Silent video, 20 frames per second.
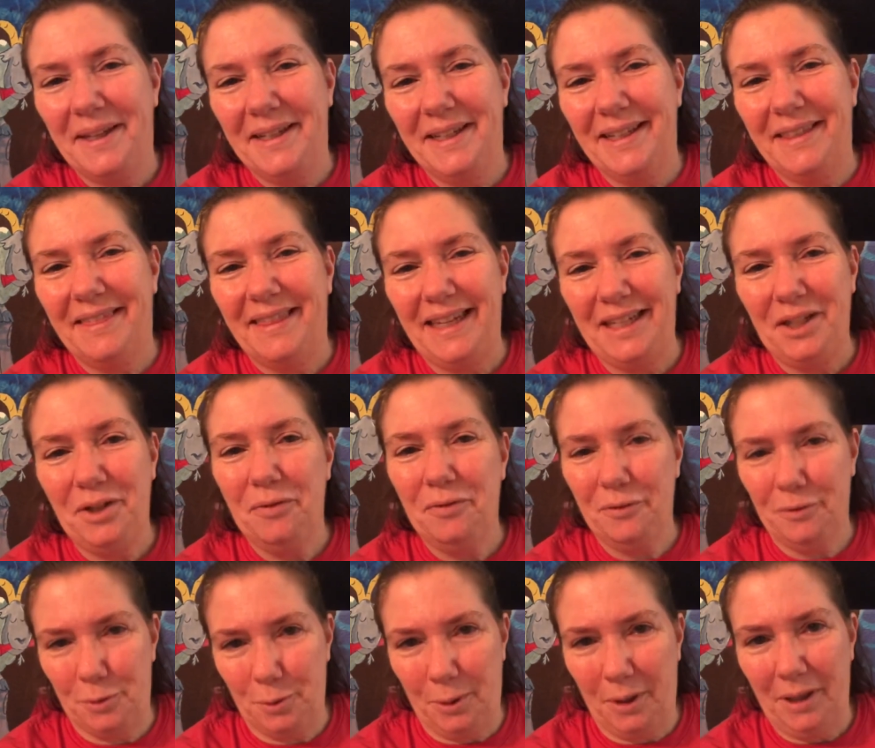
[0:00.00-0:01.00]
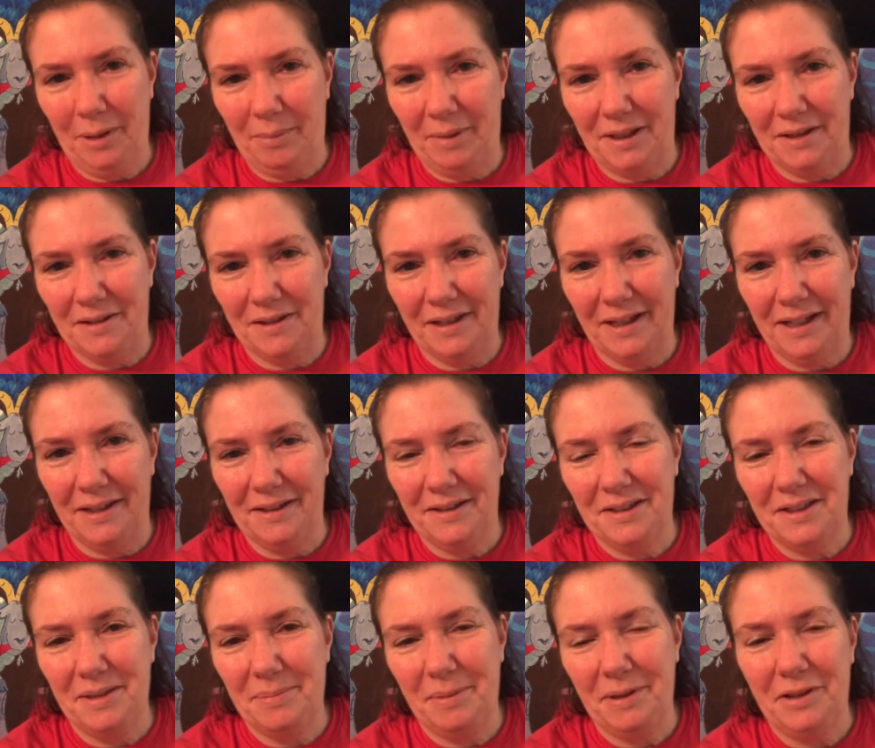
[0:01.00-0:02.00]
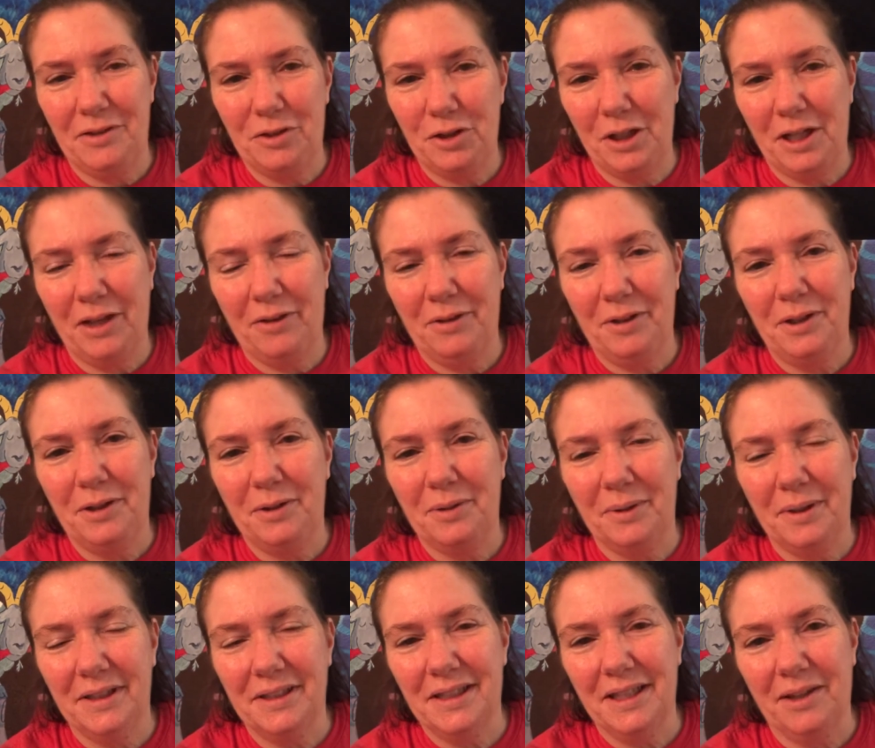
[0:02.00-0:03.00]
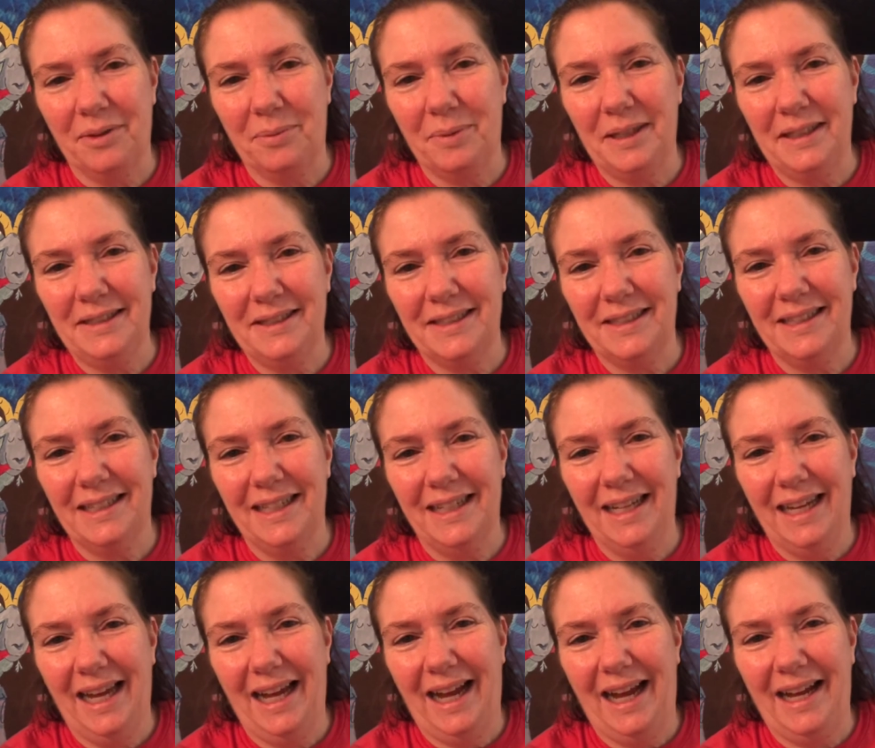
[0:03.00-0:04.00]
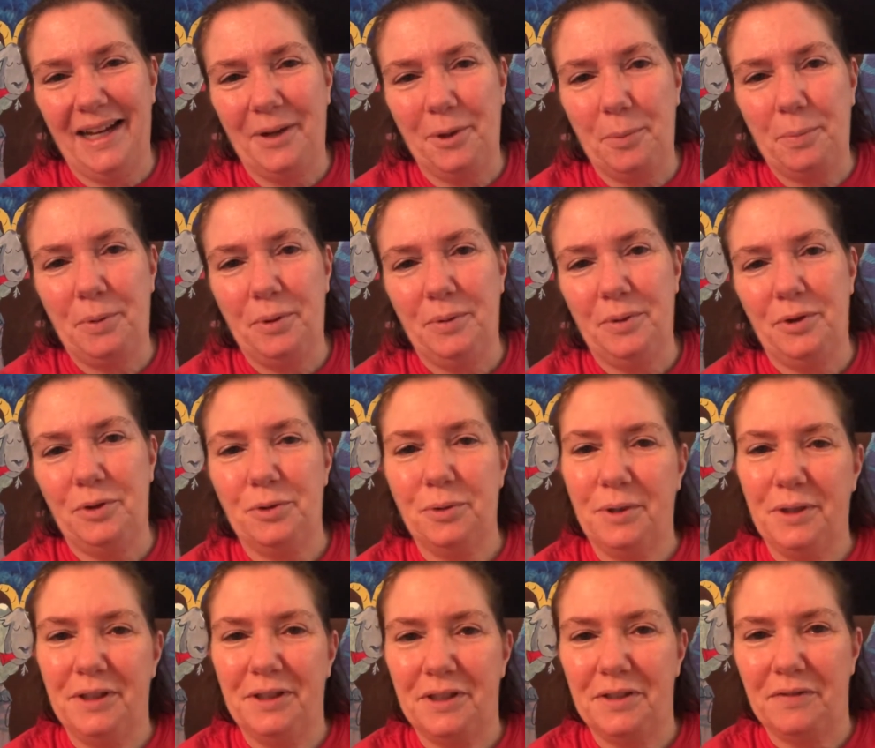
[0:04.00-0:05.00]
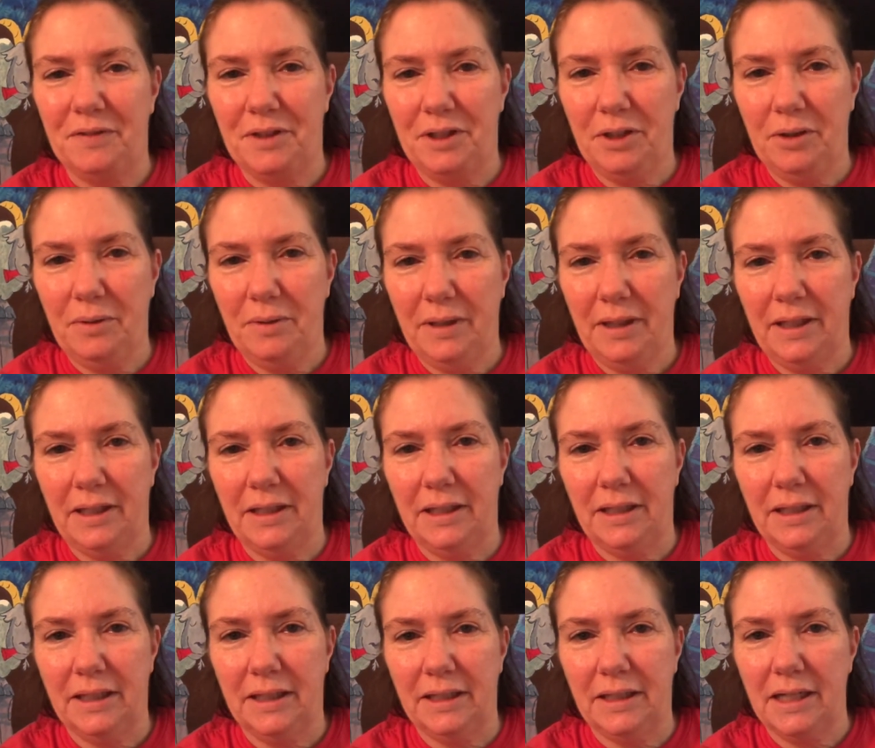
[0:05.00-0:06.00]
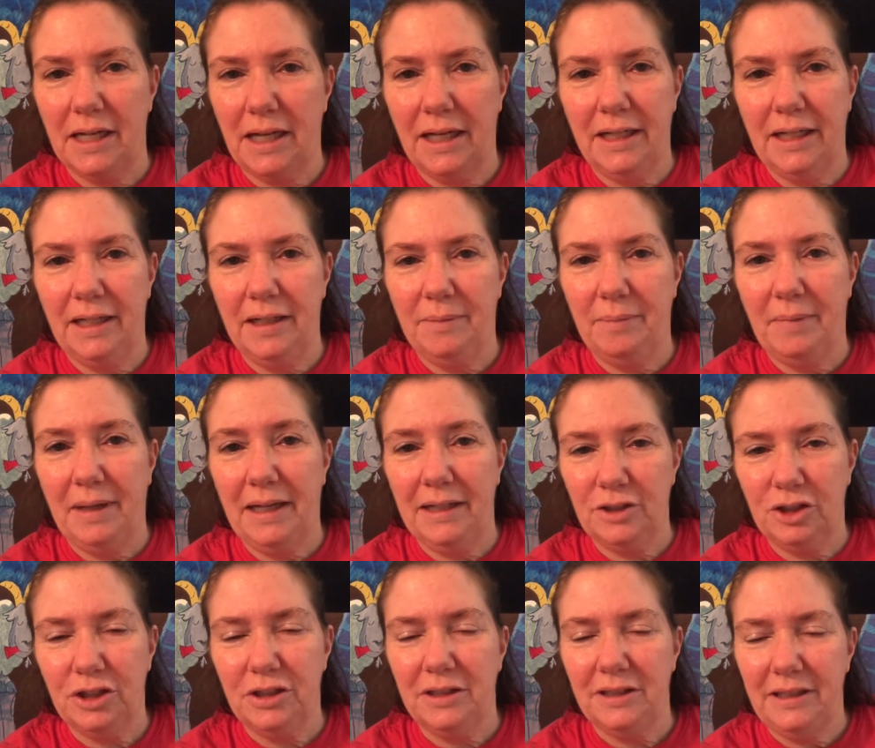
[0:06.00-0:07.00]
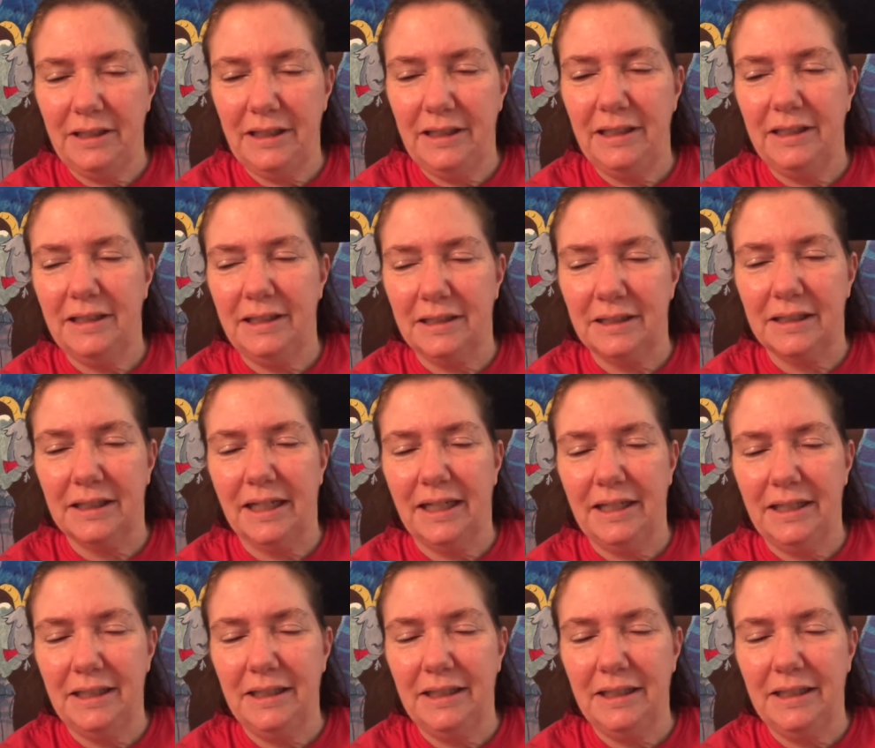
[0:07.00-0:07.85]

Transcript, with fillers: thank you for joining me today. This has been Jeanne Ellen in the Great Southwest. I hope you enjoyed this video, and I am actually excited